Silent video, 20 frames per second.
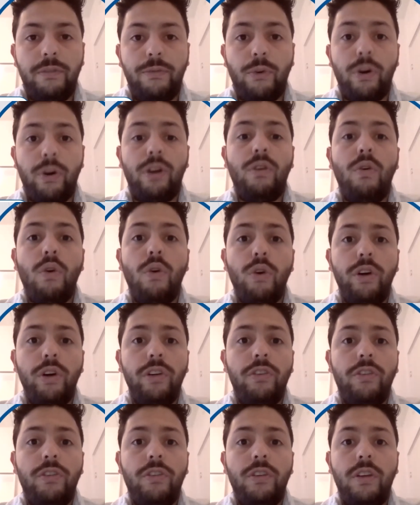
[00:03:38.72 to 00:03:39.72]
for a
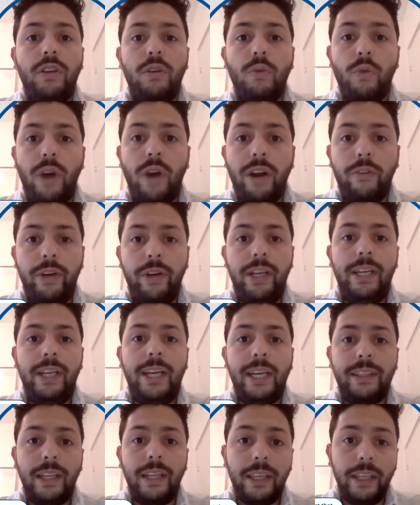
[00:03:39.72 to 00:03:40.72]
course, I really
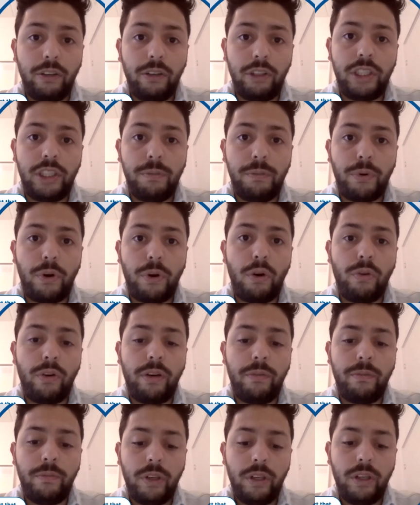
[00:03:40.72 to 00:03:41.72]
like the leadership
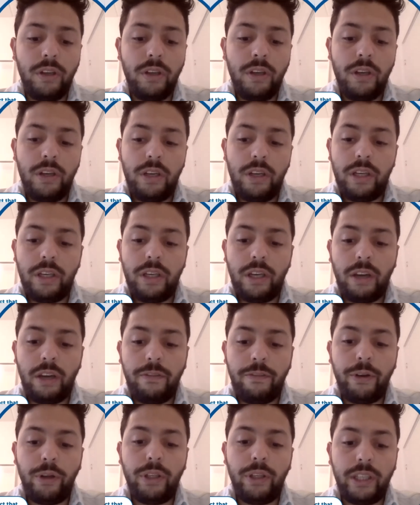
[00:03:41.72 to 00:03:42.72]
program. I
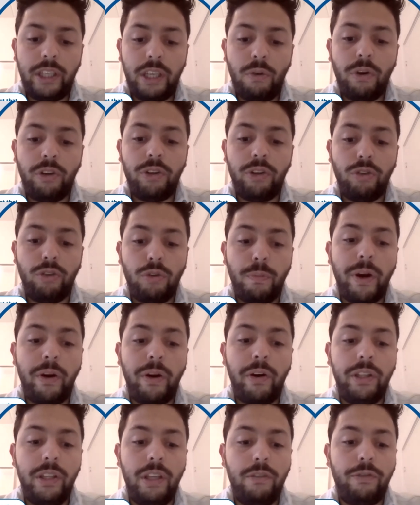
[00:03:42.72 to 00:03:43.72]
felt like it was also
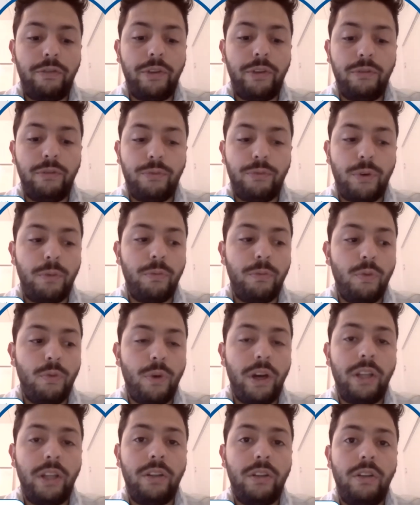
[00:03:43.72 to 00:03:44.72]
very different from
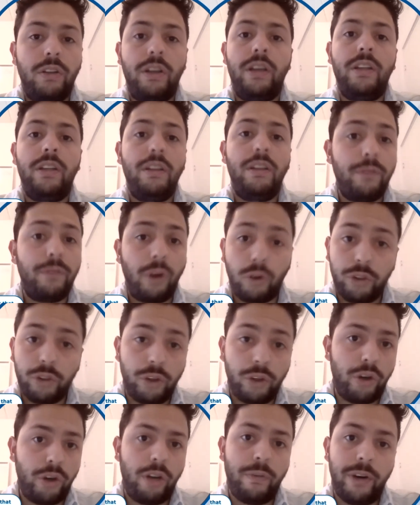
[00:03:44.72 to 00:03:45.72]
what
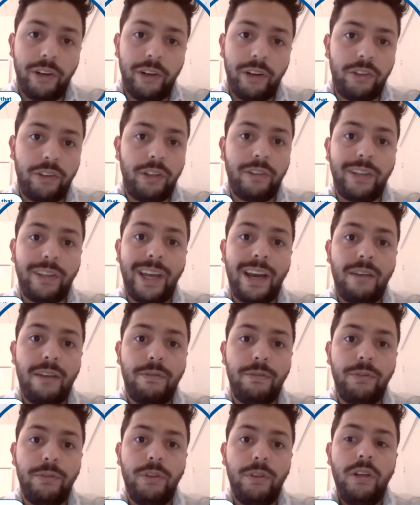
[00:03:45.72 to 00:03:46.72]
other universities have,
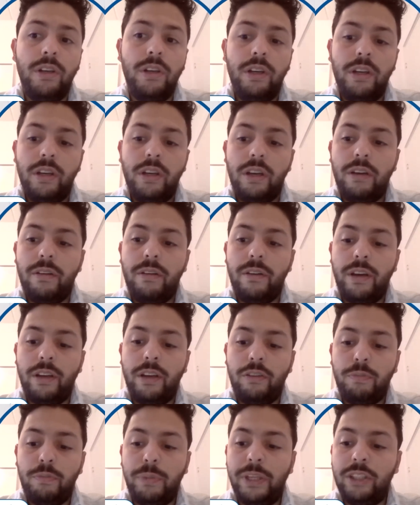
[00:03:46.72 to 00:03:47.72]

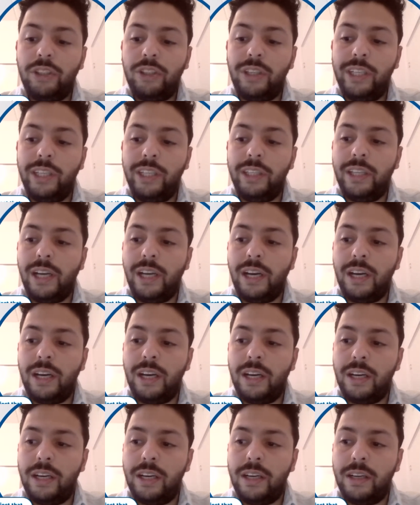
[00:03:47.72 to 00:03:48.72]
especially
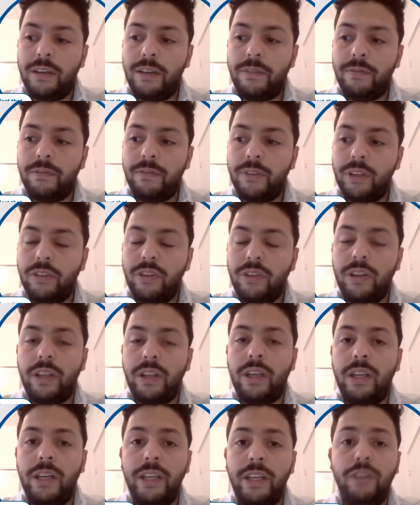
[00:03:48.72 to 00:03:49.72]
the
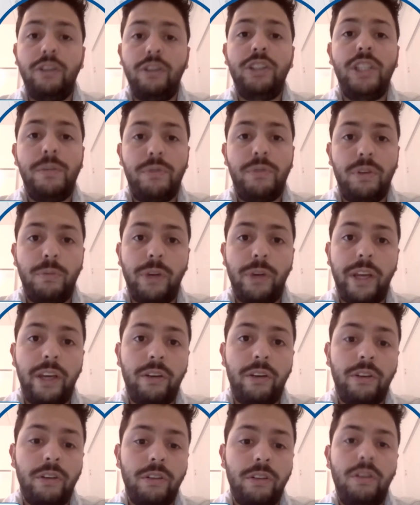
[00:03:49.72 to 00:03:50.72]
leadership
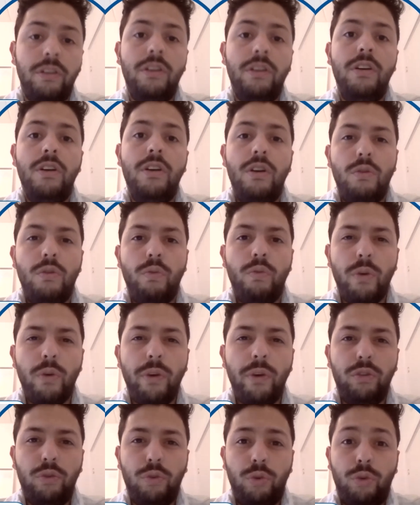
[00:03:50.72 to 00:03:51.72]
simulator. We
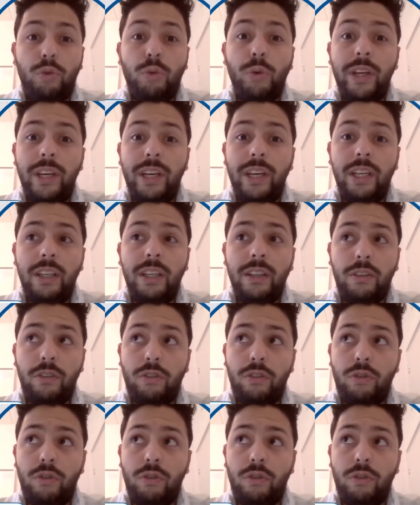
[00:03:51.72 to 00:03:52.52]
went to Sweden